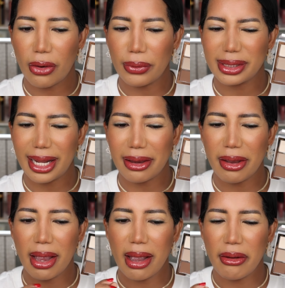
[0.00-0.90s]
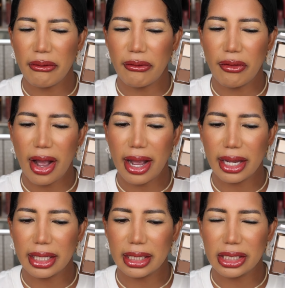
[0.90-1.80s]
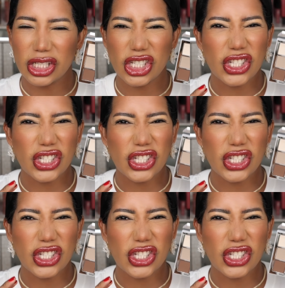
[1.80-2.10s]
always like fine,